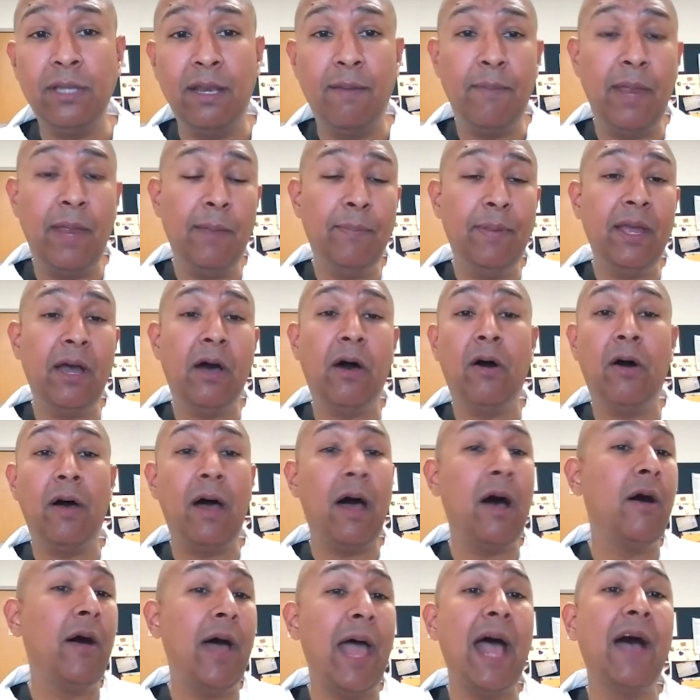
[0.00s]
and maybe
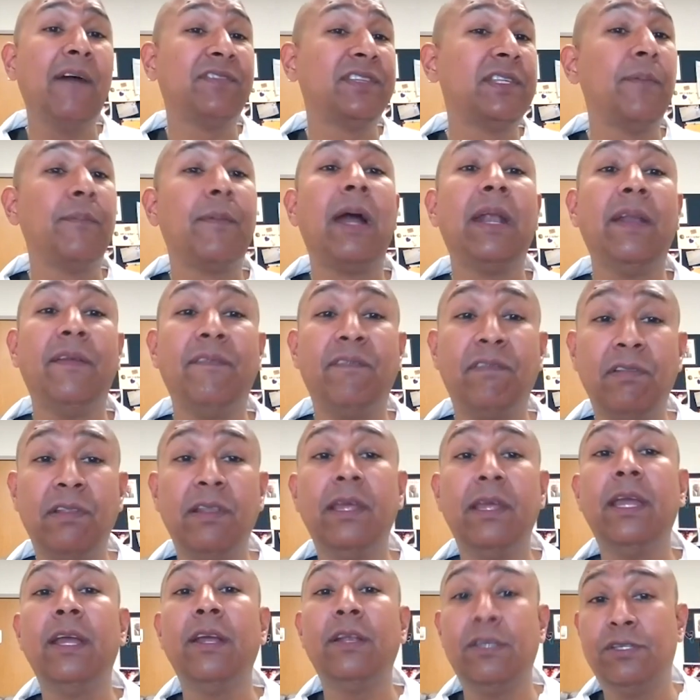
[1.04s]
I'll have some kind of
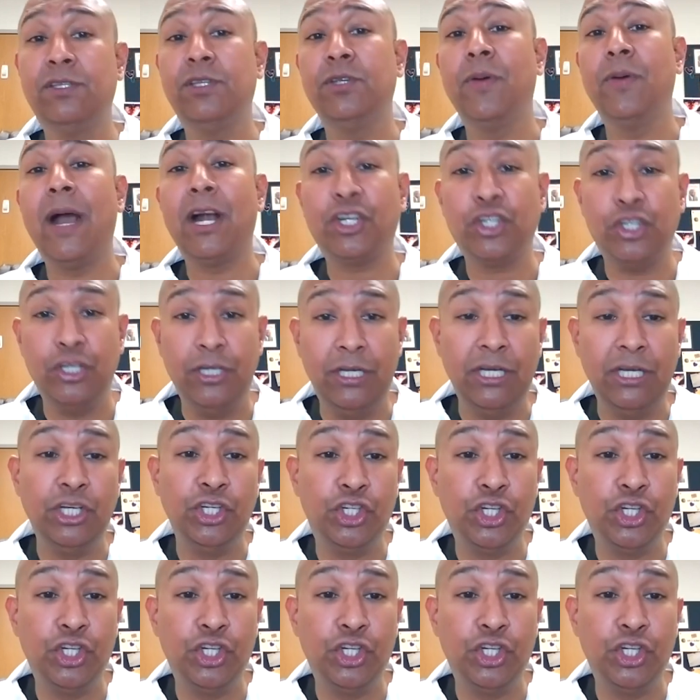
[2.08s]
link to actually